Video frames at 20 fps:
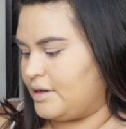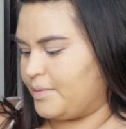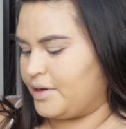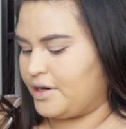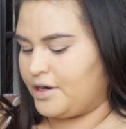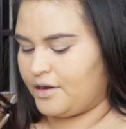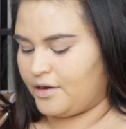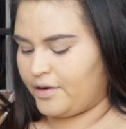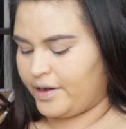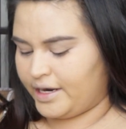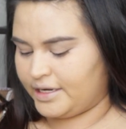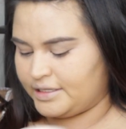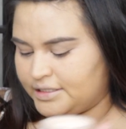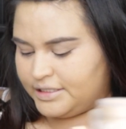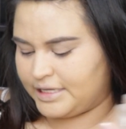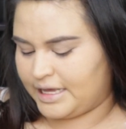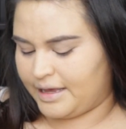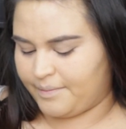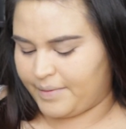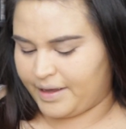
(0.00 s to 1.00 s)
right, so I'm gonna go ahead
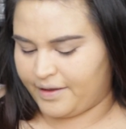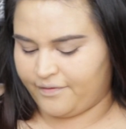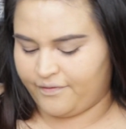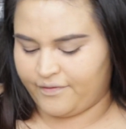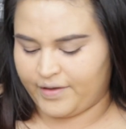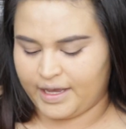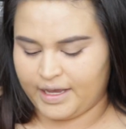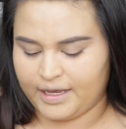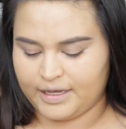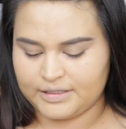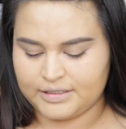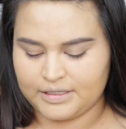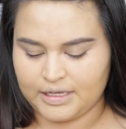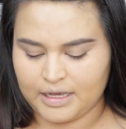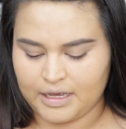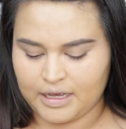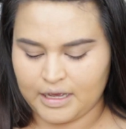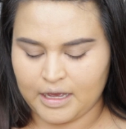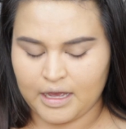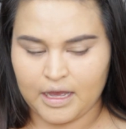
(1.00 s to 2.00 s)
and set my
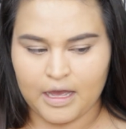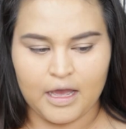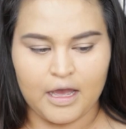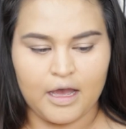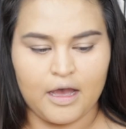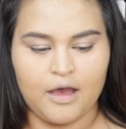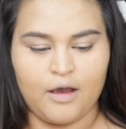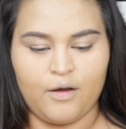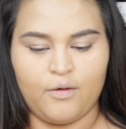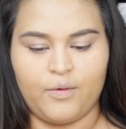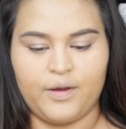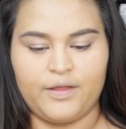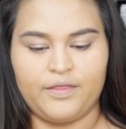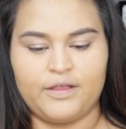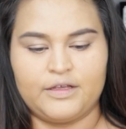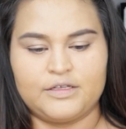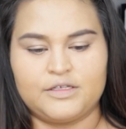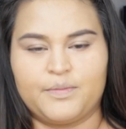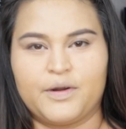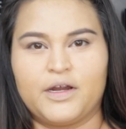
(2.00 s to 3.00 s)
face
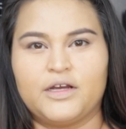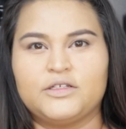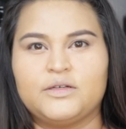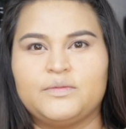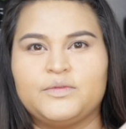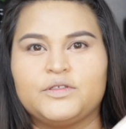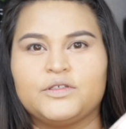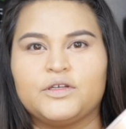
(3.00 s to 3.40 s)
with this brush.